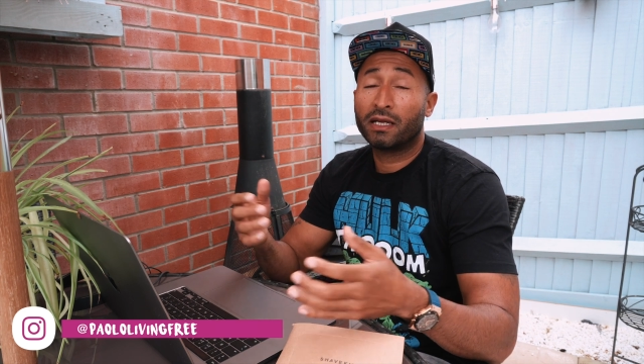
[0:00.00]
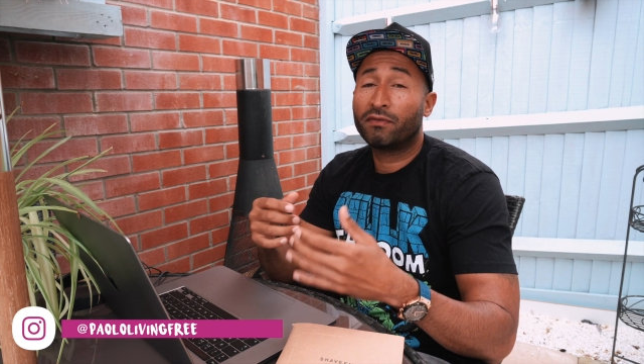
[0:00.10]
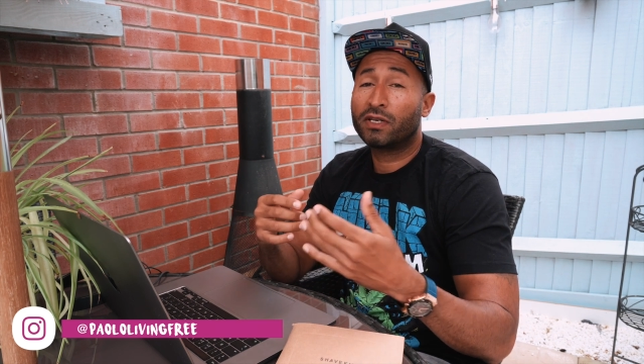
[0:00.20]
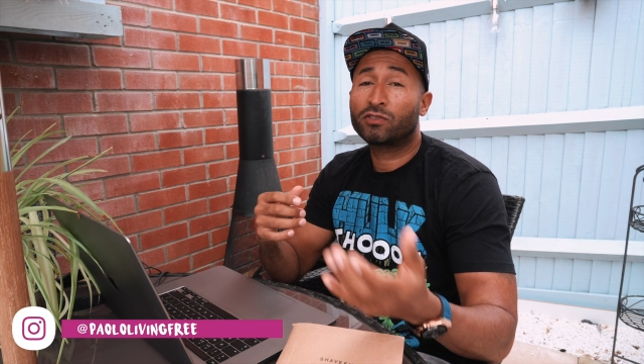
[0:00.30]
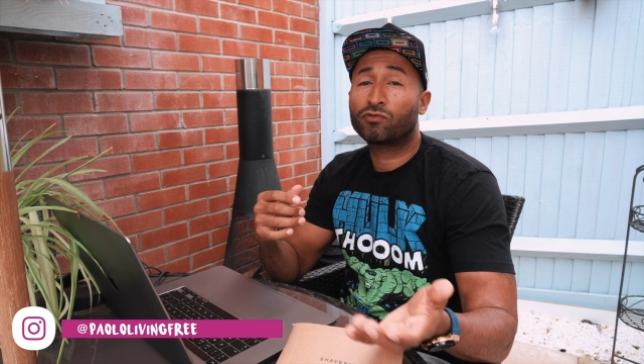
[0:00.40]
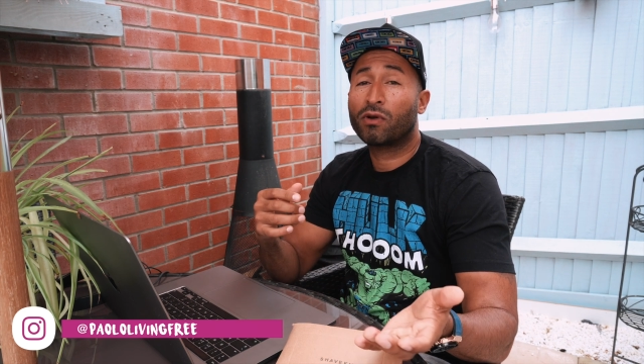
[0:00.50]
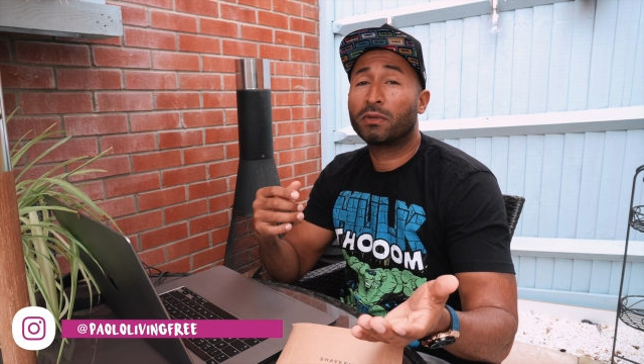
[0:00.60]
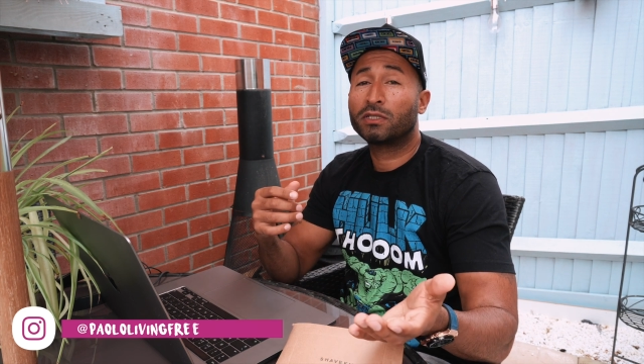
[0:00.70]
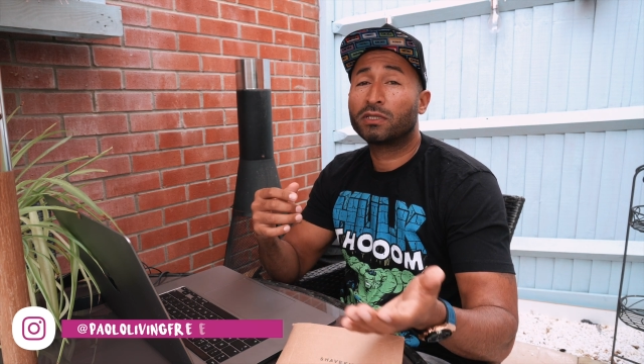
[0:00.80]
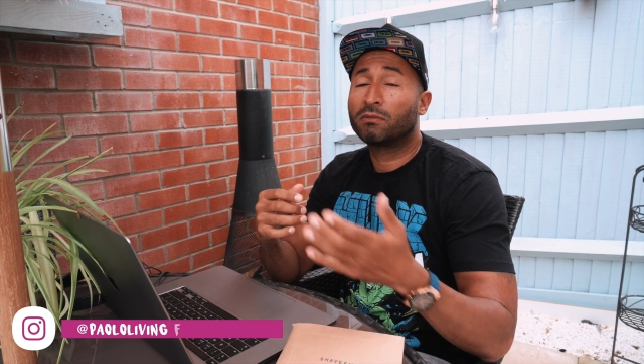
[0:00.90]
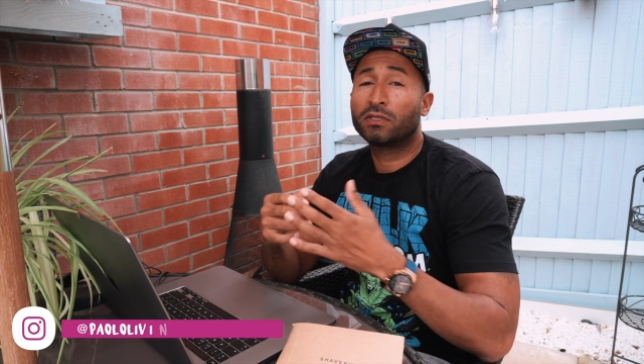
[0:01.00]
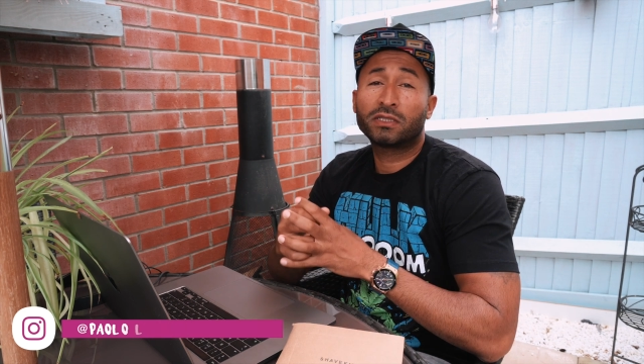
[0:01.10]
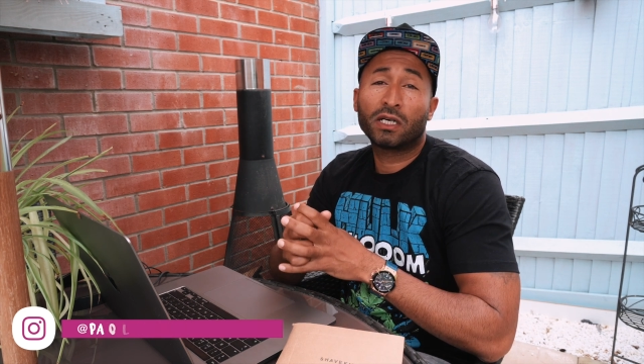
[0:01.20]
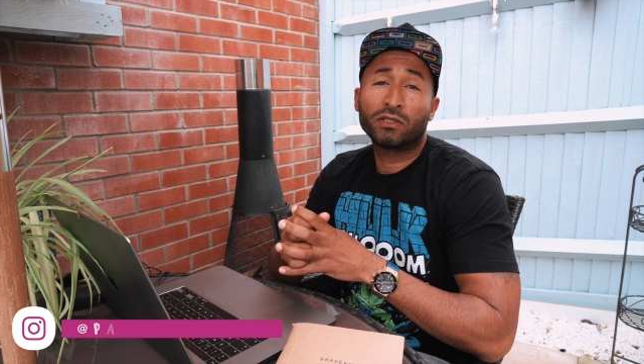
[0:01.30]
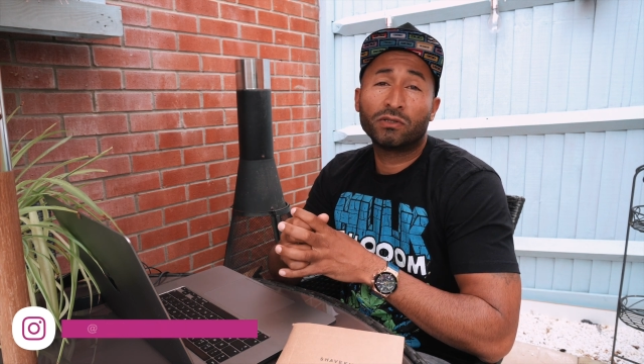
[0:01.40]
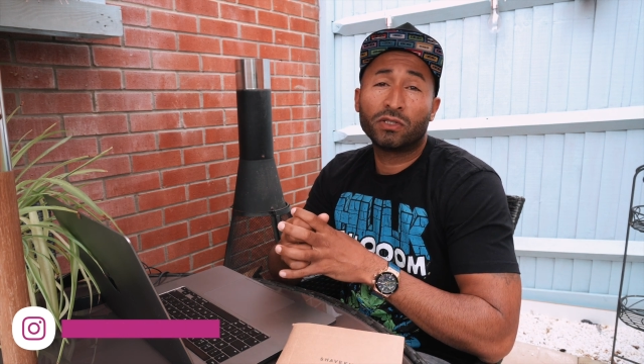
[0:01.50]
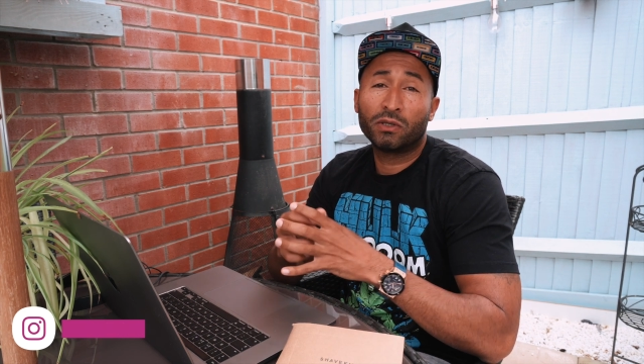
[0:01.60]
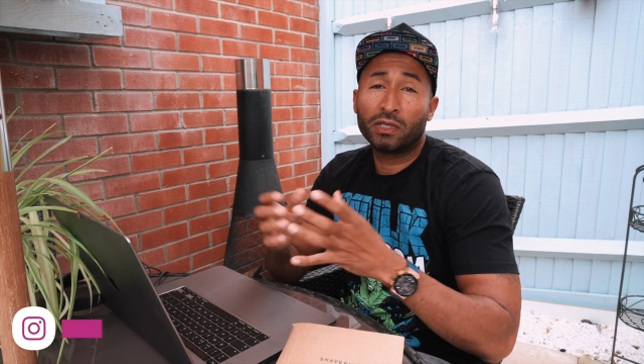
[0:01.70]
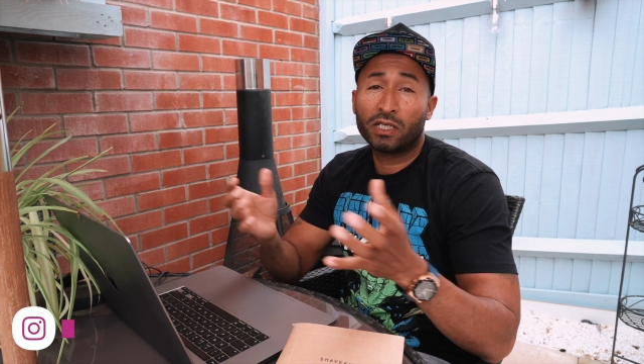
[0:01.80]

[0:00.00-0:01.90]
If it is rubbish, I'm going to tell you, you know,